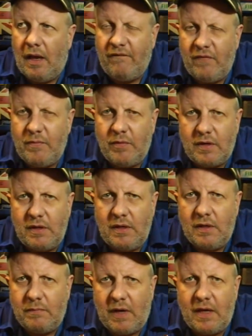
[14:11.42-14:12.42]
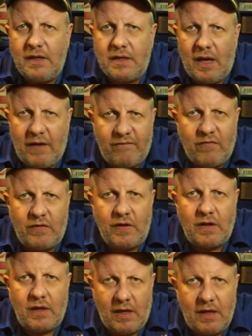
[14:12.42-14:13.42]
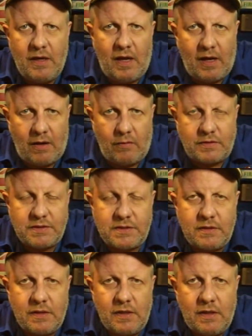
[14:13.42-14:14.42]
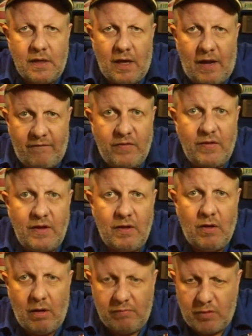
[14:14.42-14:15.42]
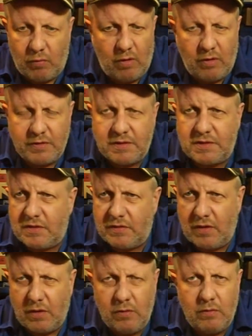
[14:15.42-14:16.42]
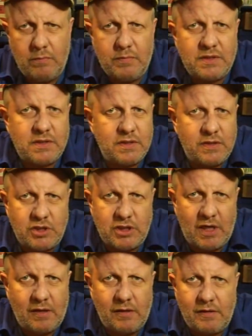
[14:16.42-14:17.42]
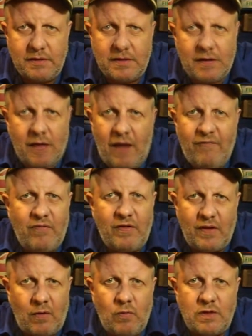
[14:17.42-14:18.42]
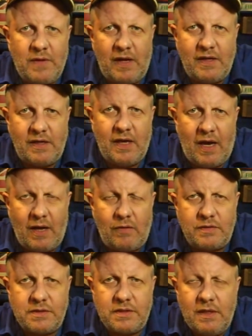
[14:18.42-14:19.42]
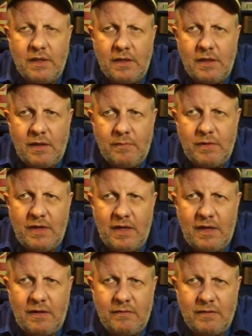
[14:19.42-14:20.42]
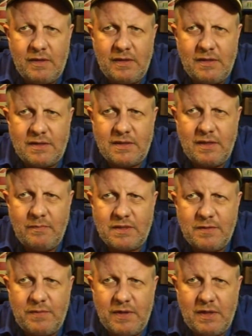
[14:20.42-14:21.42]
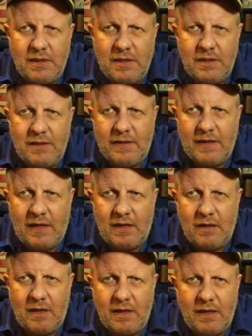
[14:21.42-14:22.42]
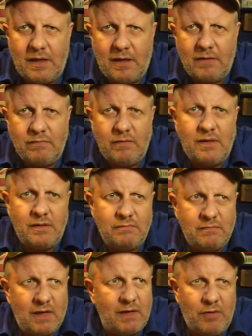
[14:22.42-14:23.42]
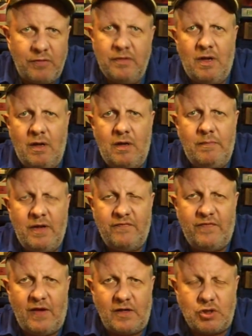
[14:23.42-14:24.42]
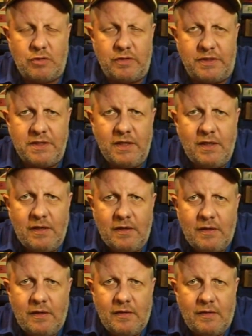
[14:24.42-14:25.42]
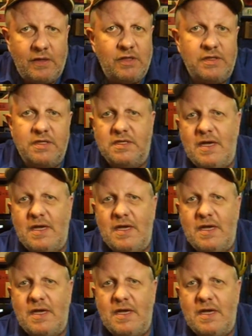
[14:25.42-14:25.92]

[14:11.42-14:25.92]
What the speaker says: everybody made everything in-house. Everything, the rods, the hoops, the shells, everything was made in-house. But now it seems to be they are like modern car manufacturers. They're just